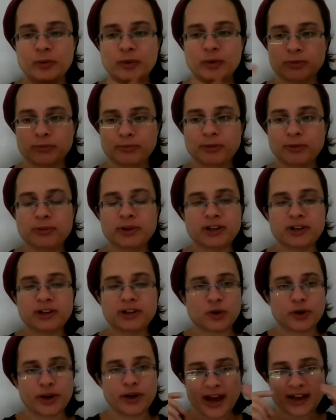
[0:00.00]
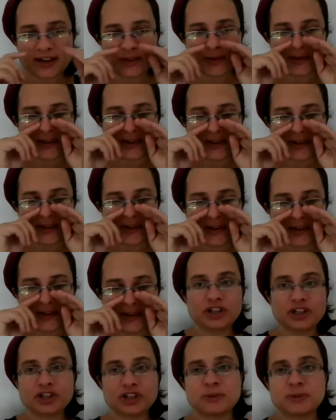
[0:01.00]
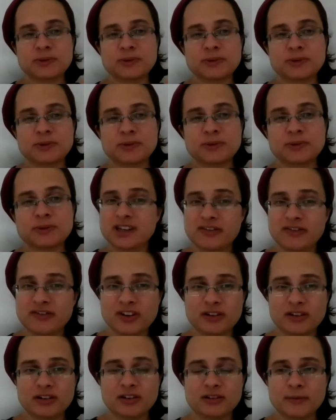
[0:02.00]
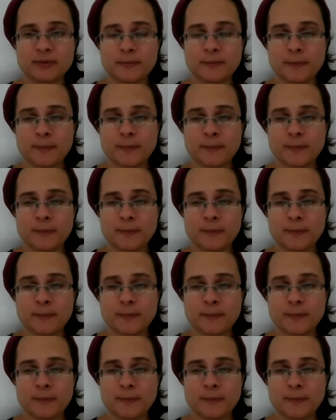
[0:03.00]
what the biblical story has to say about relationships, a little bit difficult